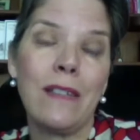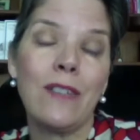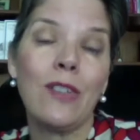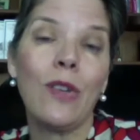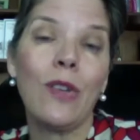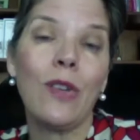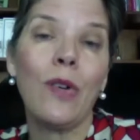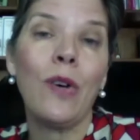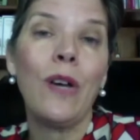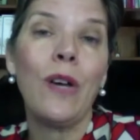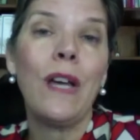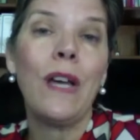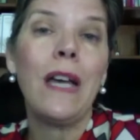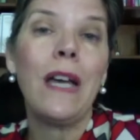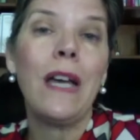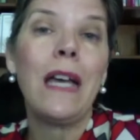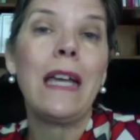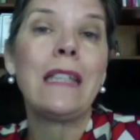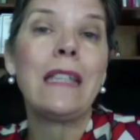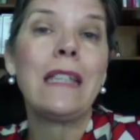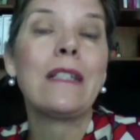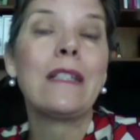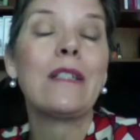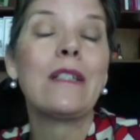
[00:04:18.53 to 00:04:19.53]
So
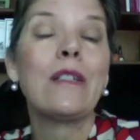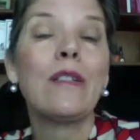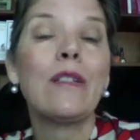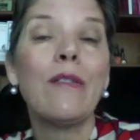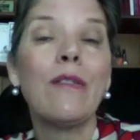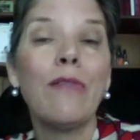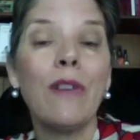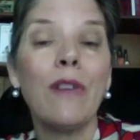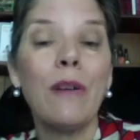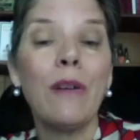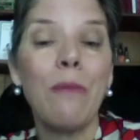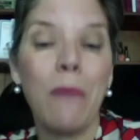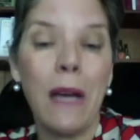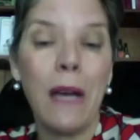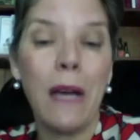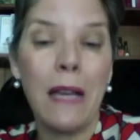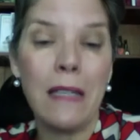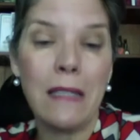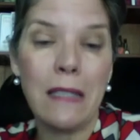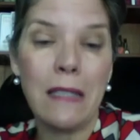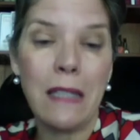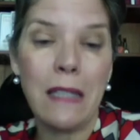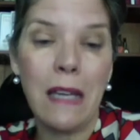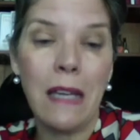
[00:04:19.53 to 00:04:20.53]
it's a different
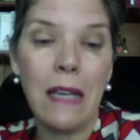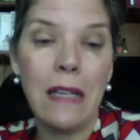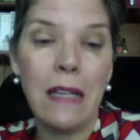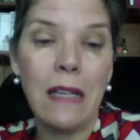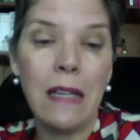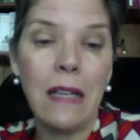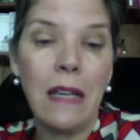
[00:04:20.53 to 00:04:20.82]
mindset.